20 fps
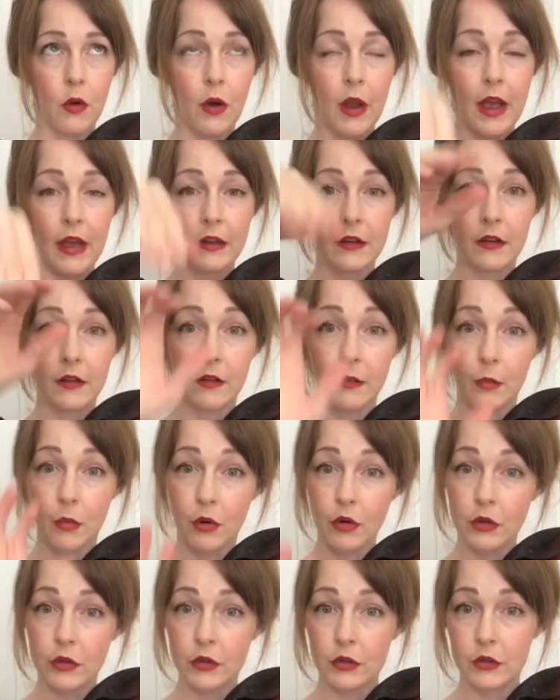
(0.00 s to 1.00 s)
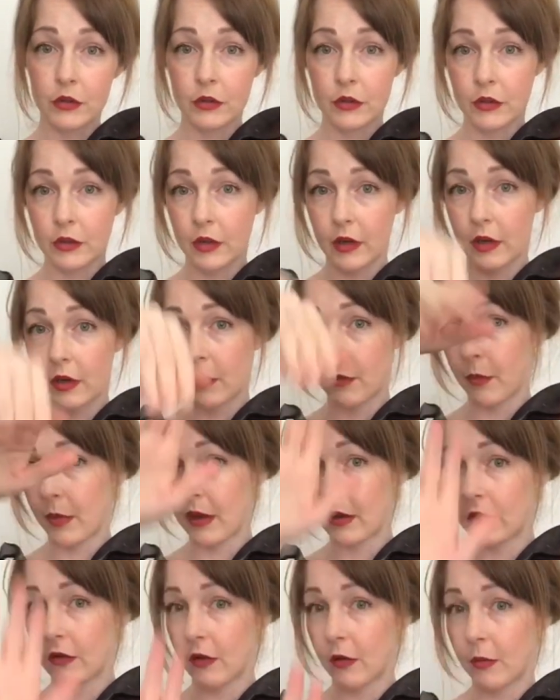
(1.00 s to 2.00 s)
hand is a brush and you're
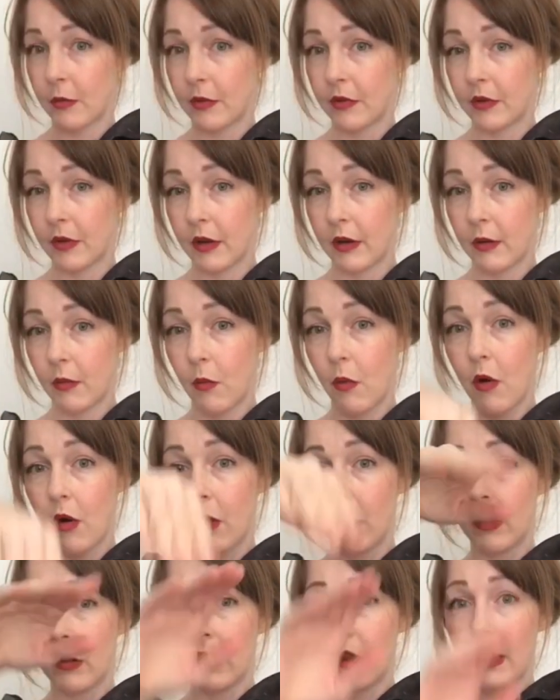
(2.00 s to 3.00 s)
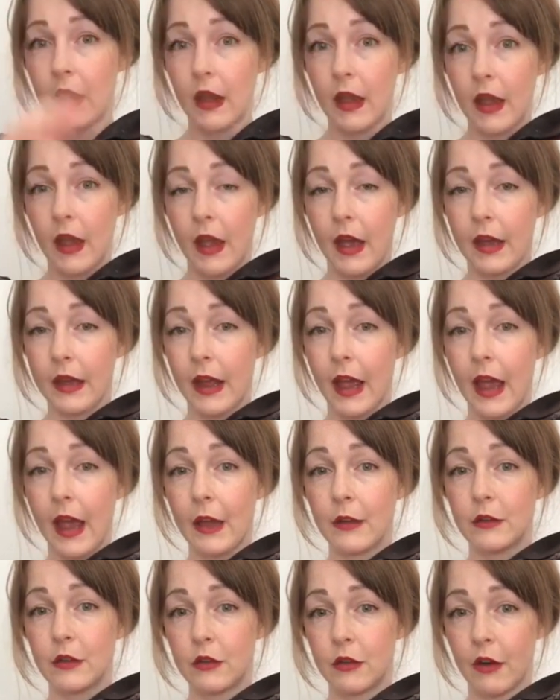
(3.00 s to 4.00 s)
painting up and down a wall, and how
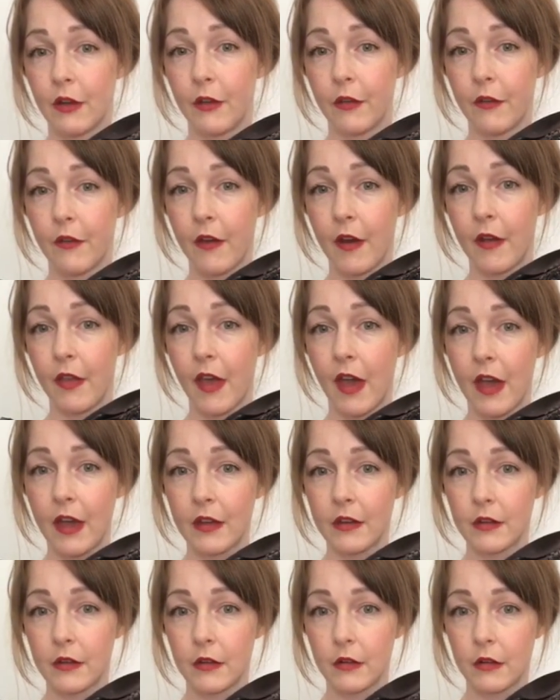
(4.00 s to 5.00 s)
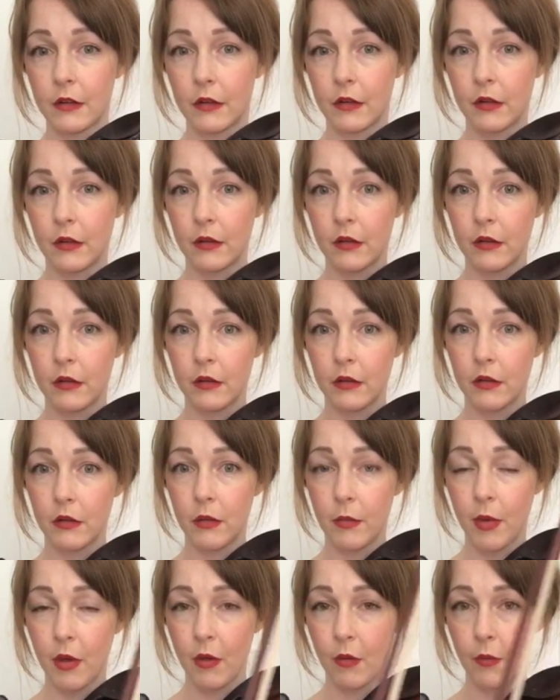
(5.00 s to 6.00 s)
to transfer that to the
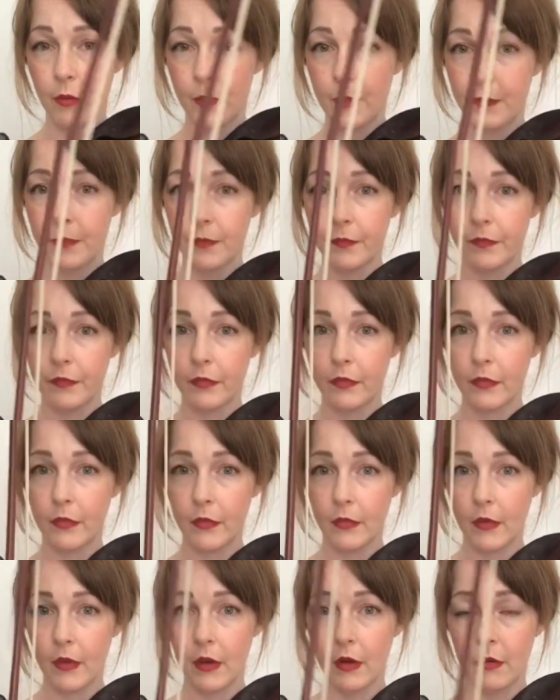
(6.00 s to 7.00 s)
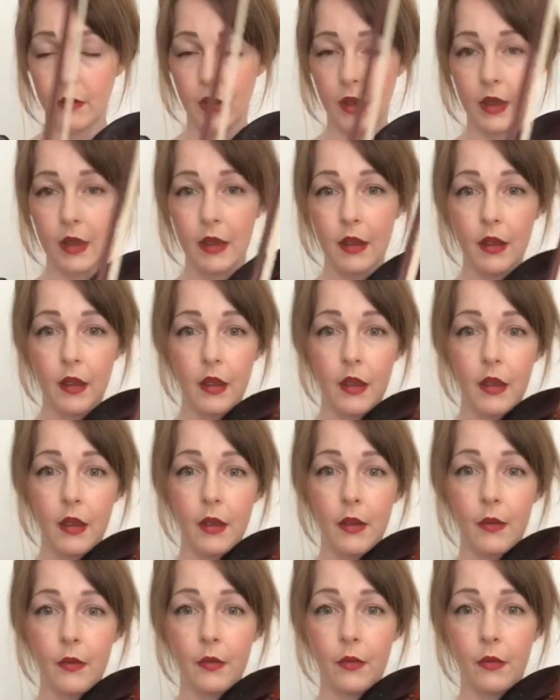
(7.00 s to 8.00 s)
bow. Okay,
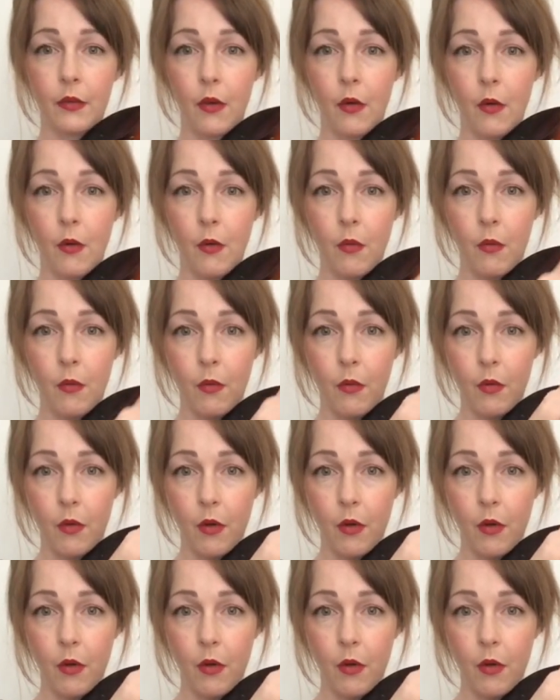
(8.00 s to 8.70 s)
so